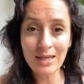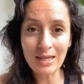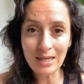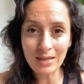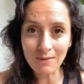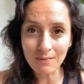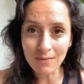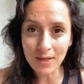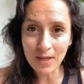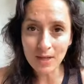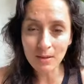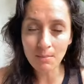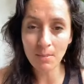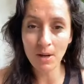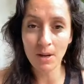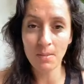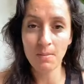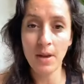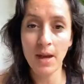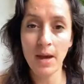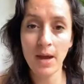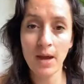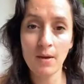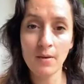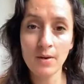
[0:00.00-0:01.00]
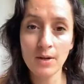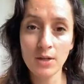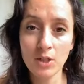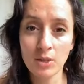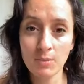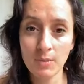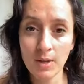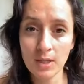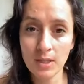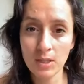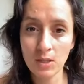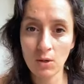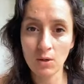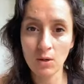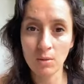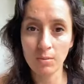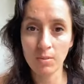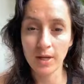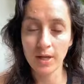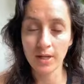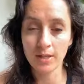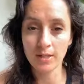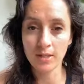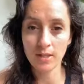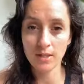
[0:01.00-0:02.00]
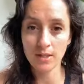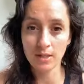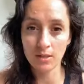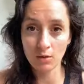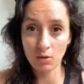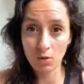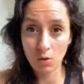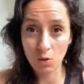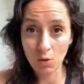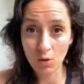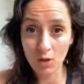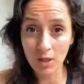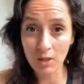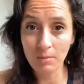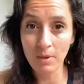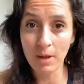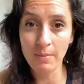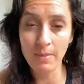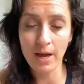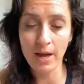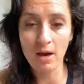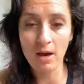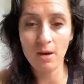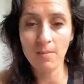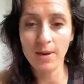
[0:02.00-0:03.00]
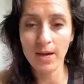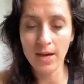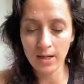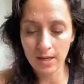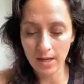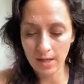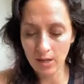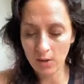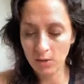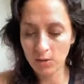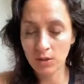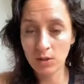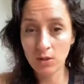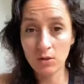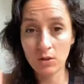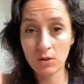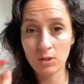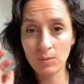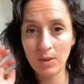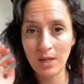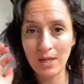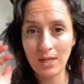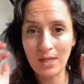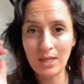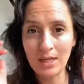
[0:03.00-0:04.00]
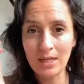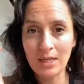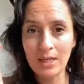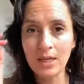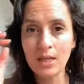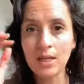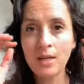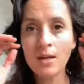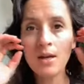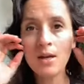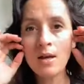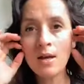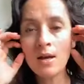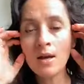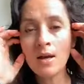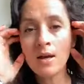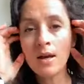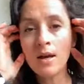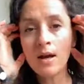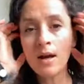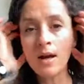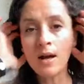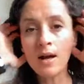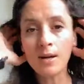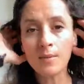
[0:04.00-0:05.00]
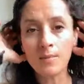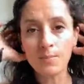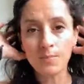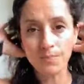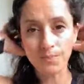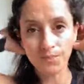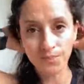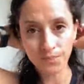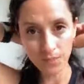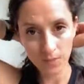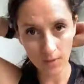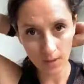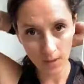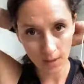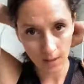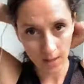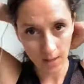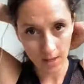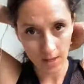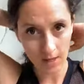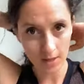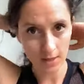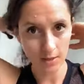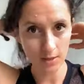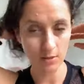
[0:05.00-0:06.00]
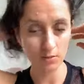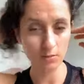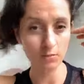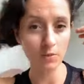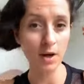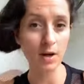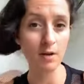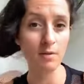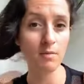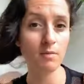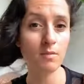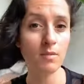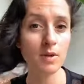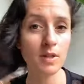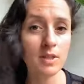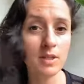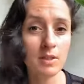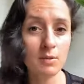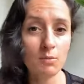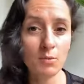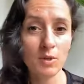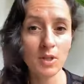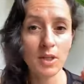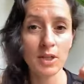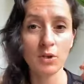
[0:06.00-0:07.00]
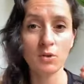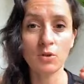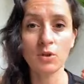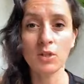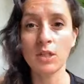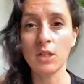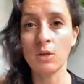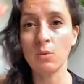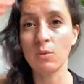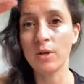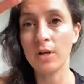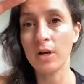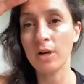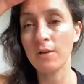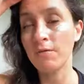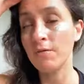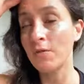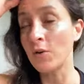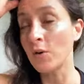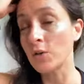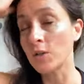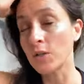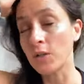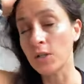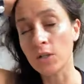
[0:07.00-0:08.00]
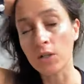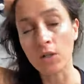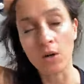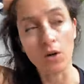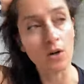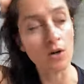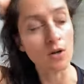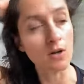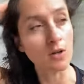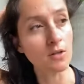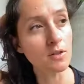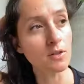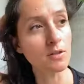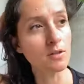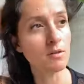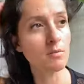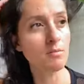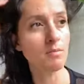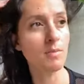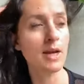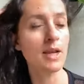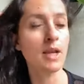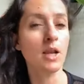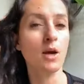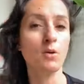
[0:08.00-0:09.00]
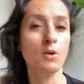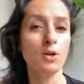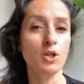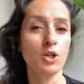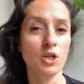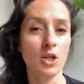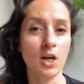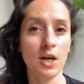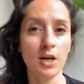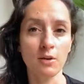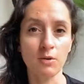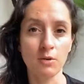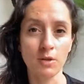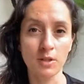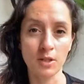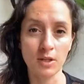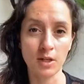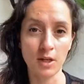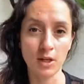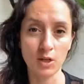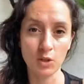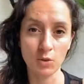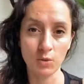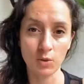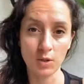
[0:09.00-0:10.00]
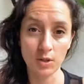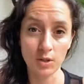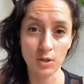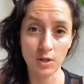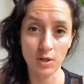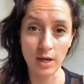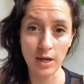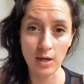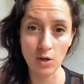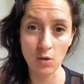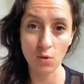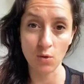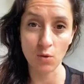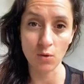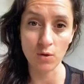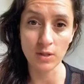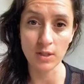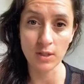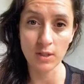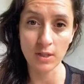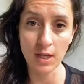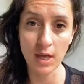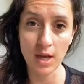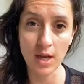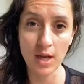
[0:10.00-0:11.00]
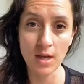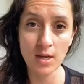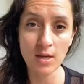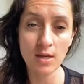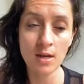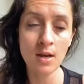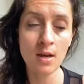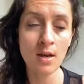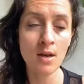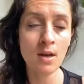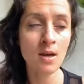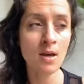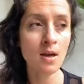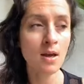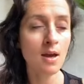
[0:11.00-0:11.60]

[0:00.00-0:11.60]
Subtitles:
giving my power to my solar plexus and calling my power back. I also use my Healy. And it's really interesting when I focus on my lower chakras and I do an aura scan.